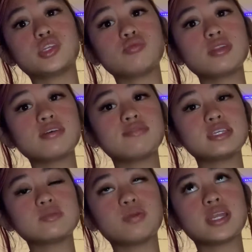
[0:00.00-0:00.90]
UNLV's
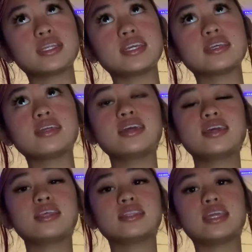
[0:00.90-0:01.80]
branding,
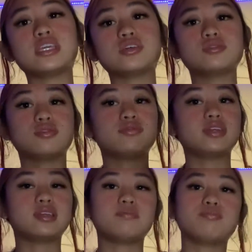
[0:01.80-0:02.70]
they use a very
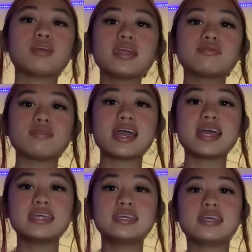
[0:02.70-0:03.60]
bright
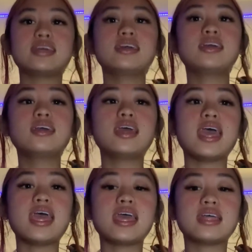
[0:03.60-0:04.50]
red,
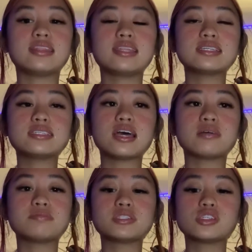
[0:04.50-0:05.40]
and this
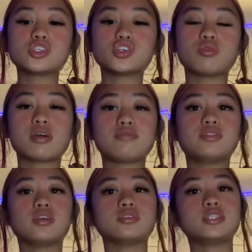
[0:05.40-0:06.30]
helps show off
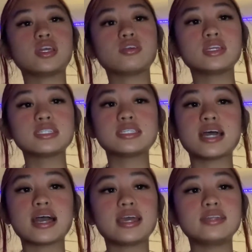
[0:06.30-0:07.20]
their daring
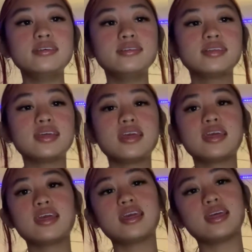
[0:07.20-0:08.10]
side.
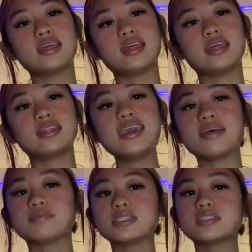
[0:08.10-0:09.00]
And
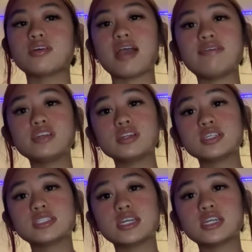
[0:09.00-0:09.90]
so after
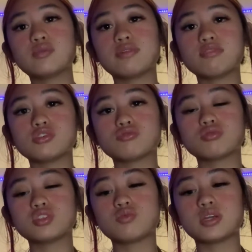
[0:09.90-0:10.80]
understanding what visuals
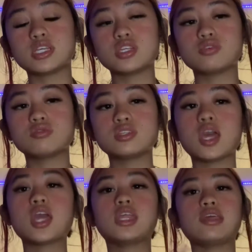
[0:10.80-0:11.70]
you want to use,
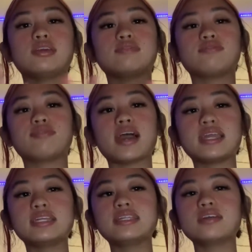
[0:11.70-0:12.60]
you can
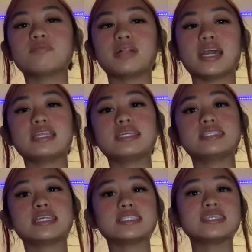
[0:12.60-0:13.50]
finally apply these
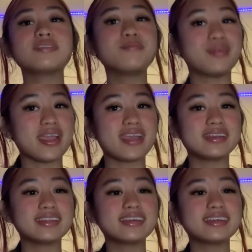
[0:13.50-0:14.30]
into the brand.